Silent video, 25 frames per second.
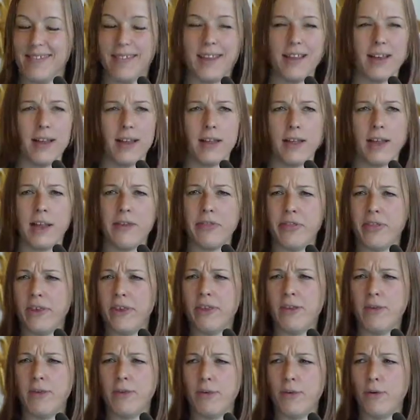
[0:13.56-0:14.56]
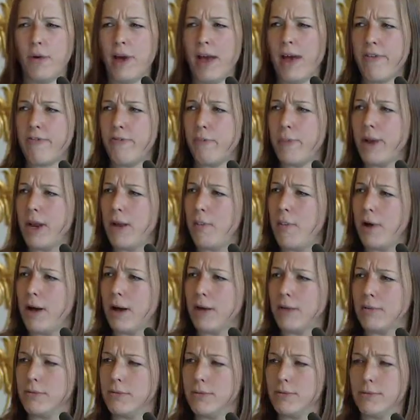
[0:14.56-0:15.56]
I think you have Malabar.
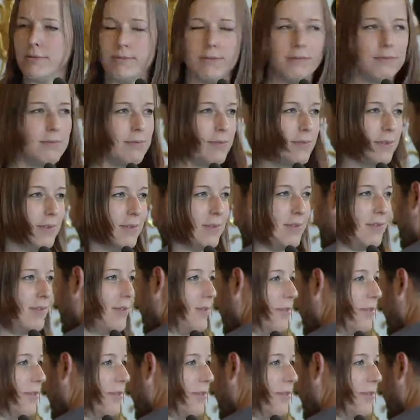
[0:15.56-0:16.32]
No?